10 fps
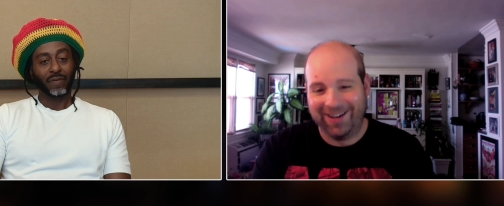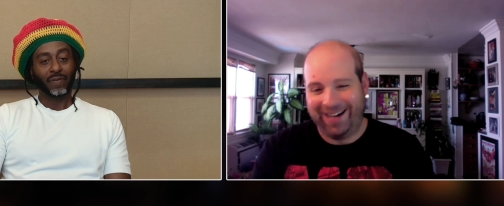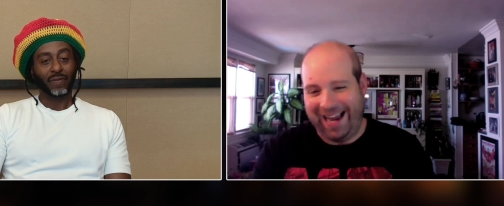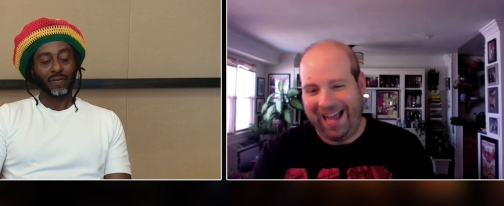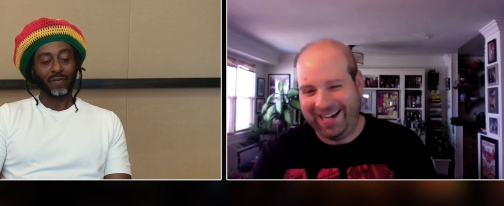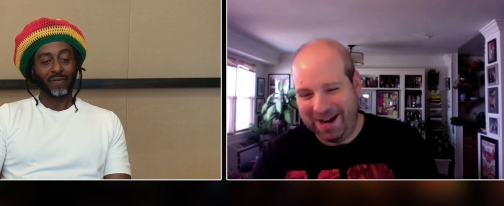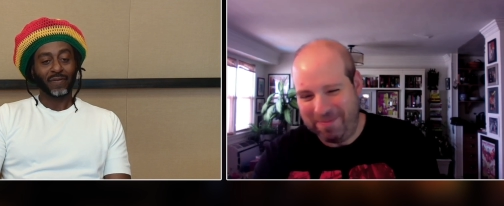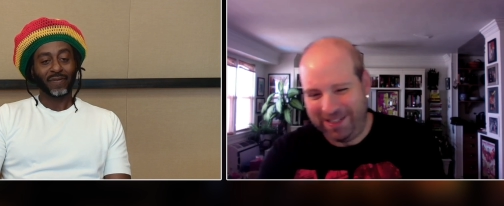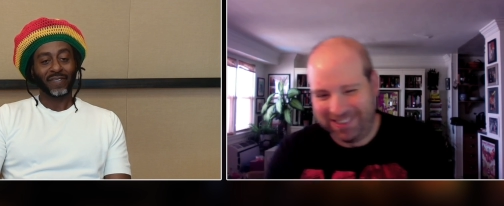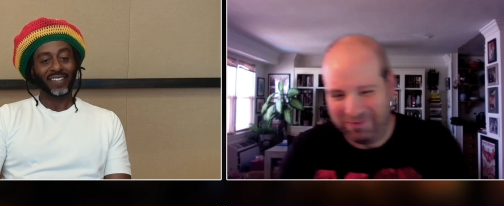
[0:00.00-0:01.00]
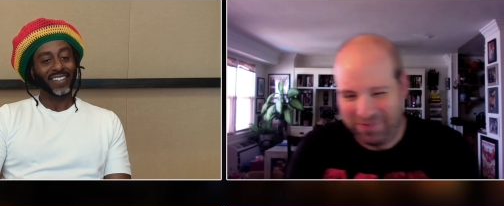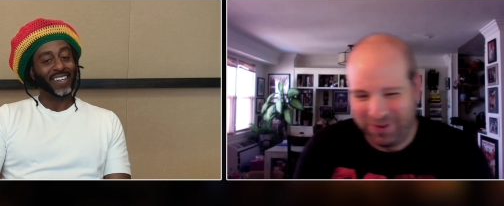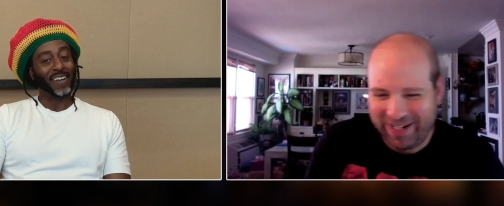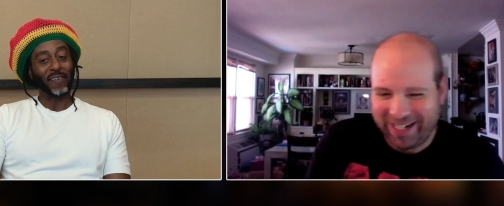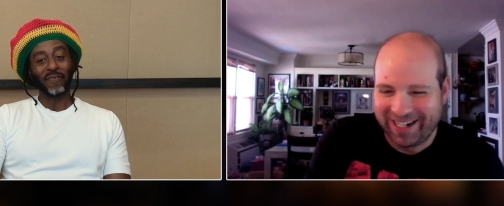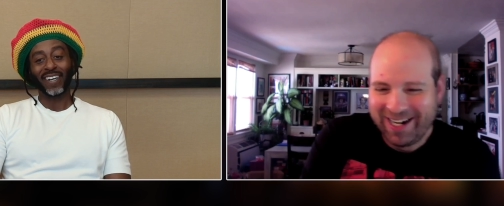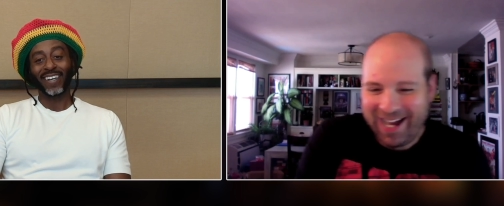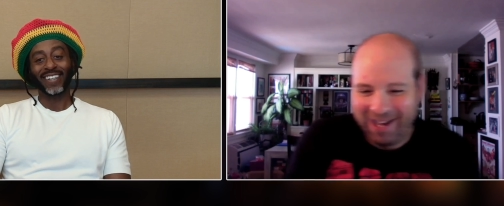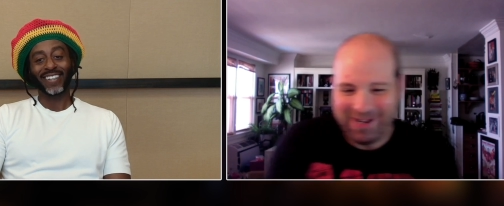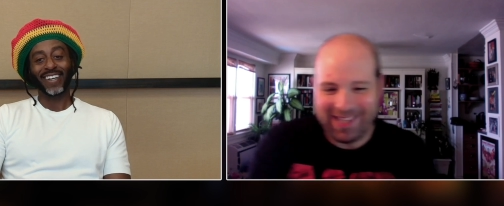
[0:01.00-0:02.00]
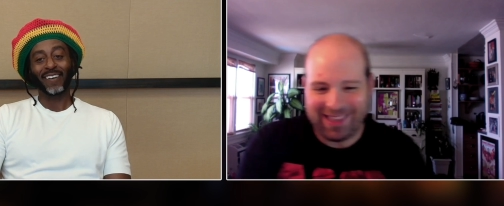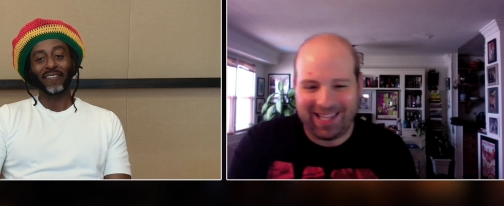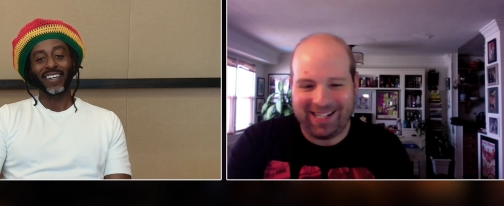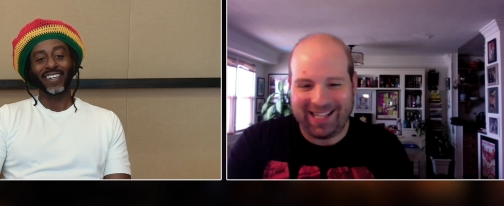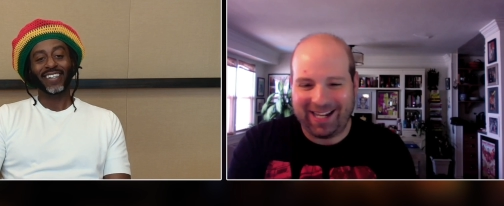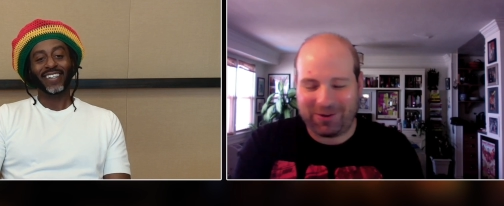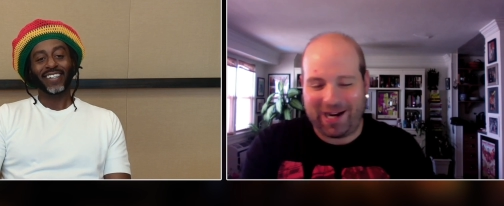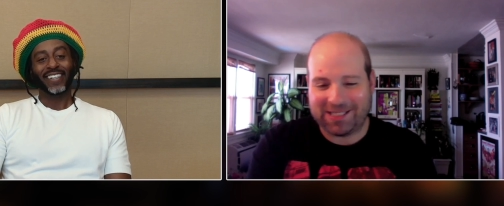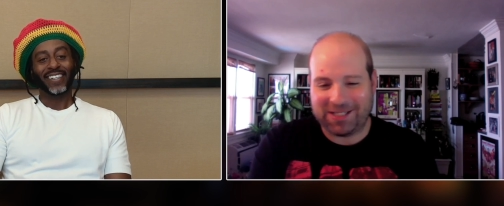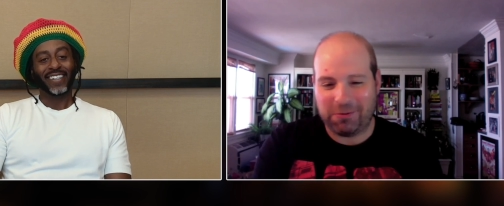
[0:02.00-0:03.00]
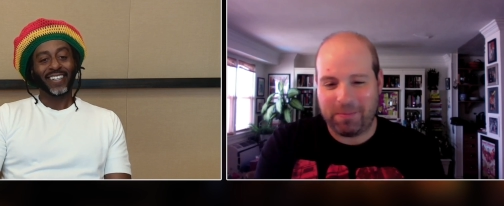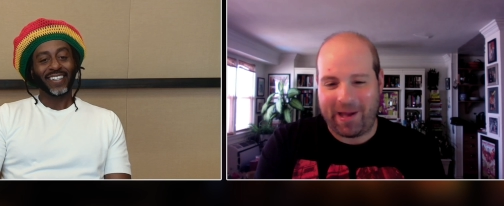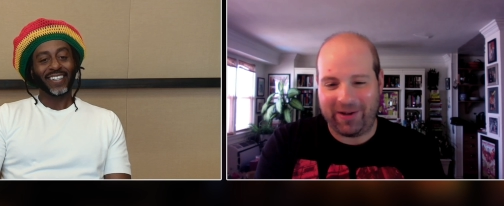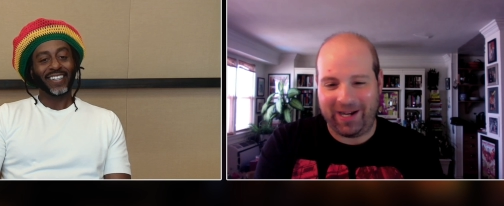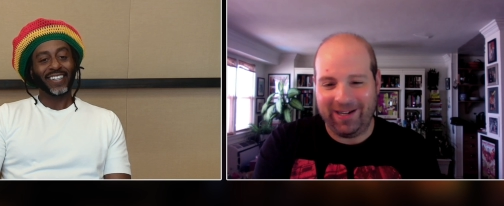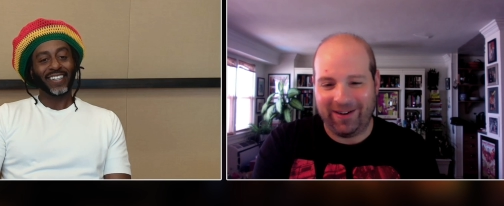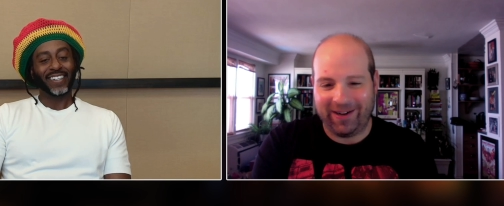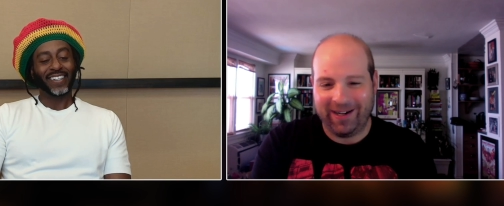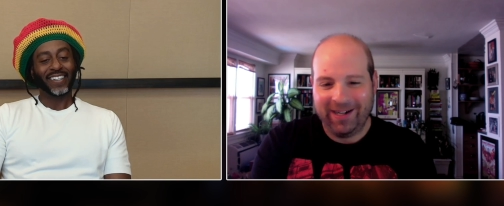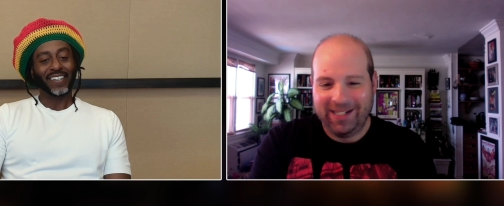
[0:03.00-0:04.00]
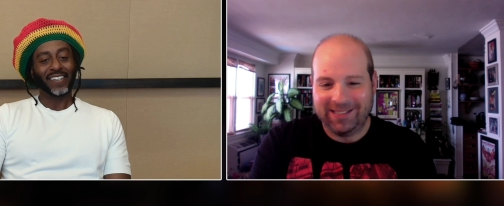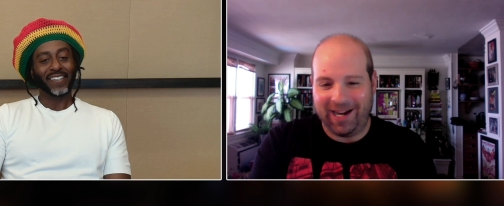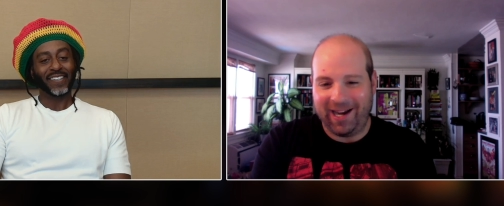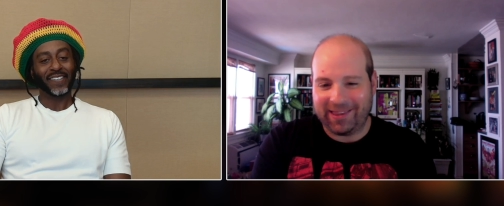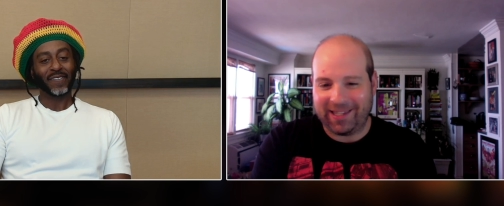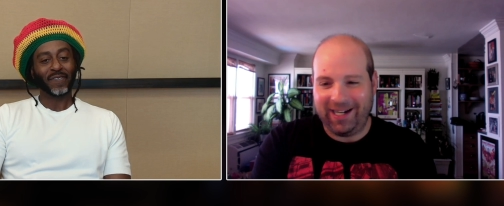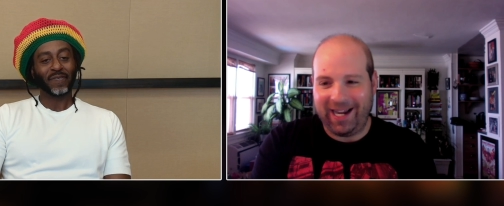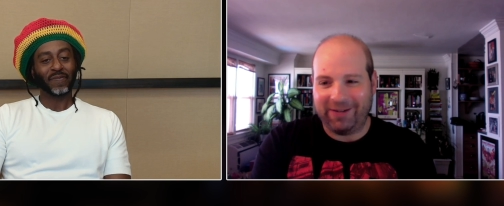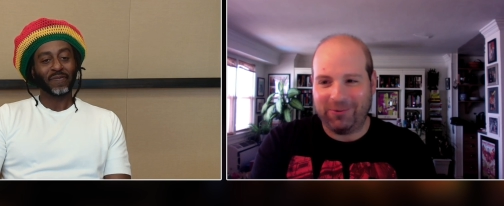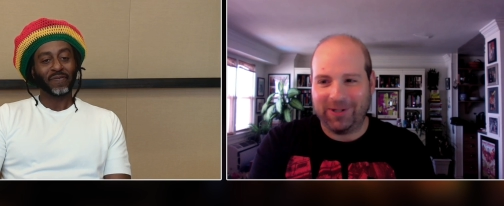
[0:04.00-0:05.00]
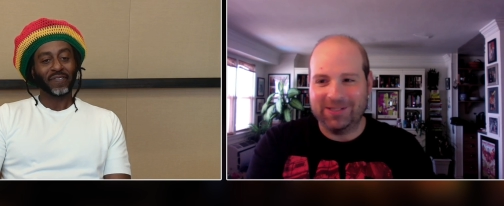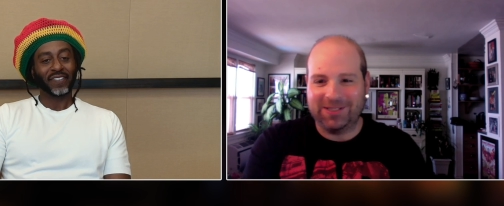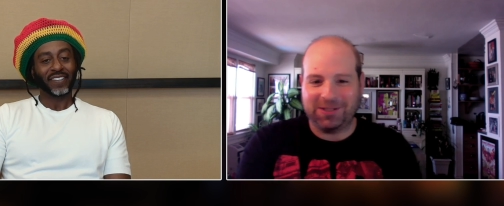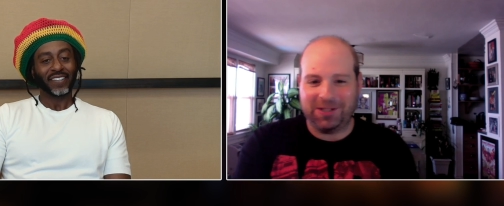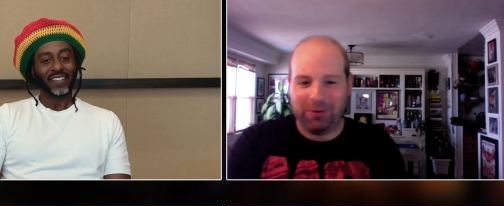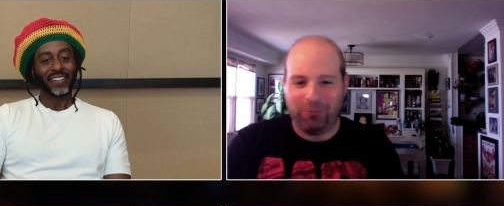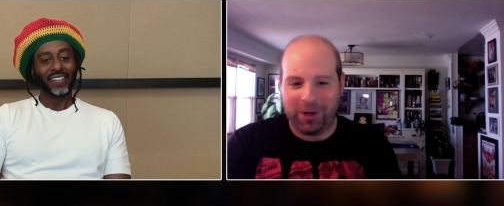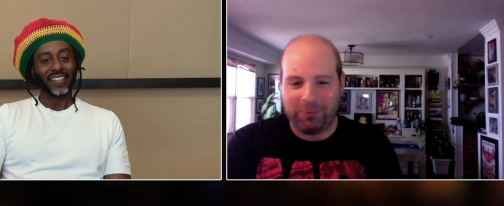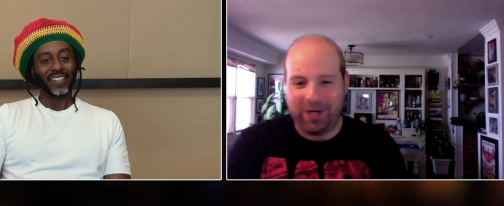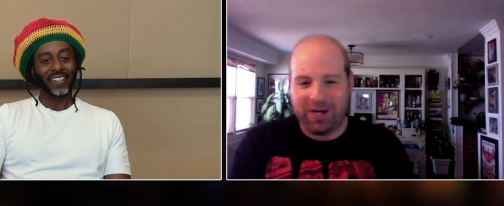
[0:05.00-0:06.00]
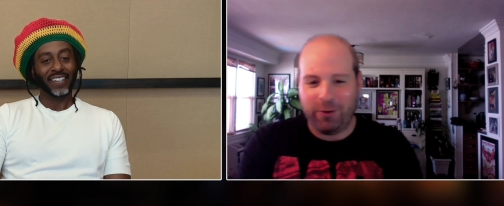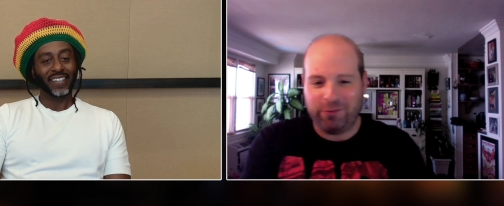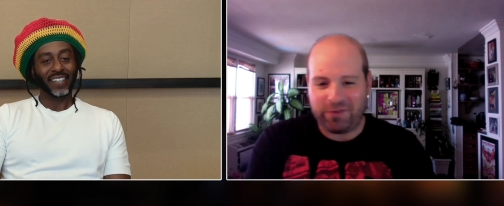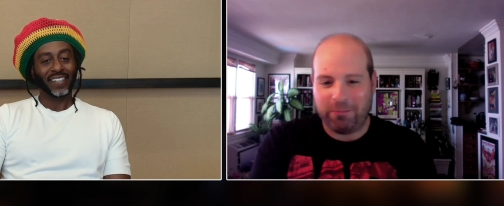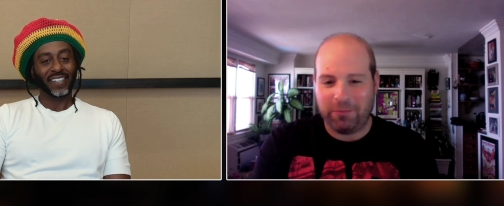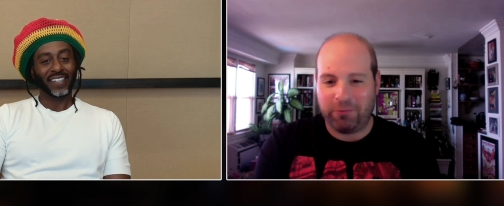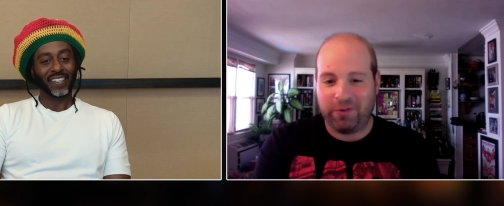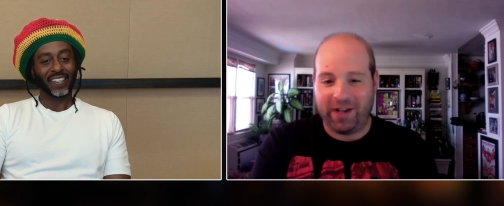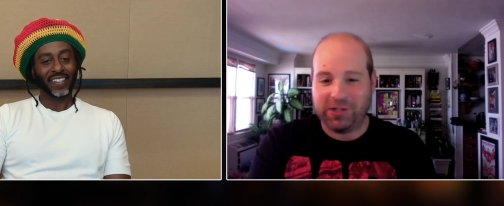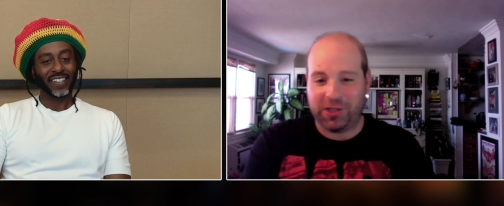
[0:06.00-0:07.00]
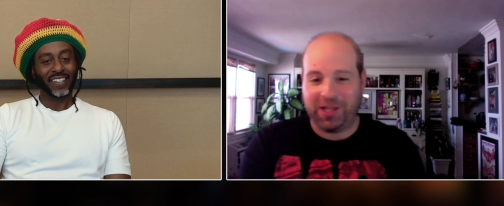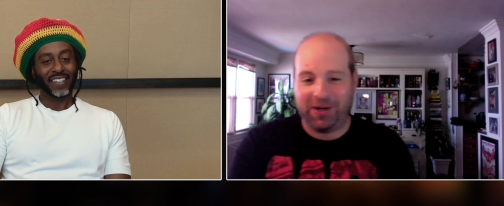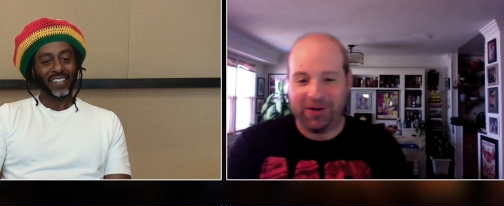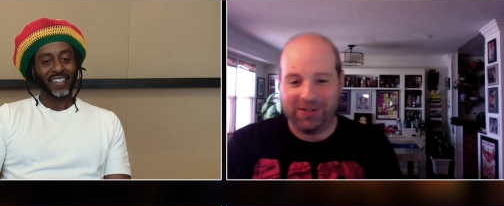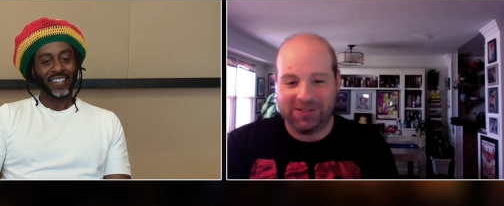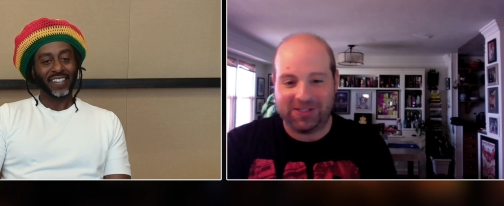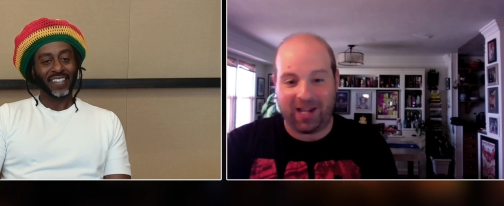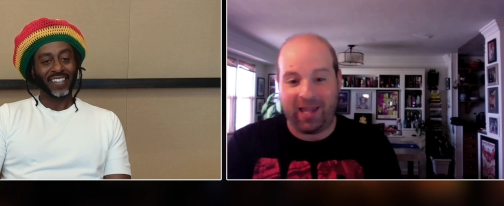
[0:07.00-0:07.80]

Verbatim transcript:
Speaker 1: Your catnip as a filmmaker. I mean, the thing that cracks him about ER is Anthony Edwards. You know, what do we know him from? Revenge of the Nerds.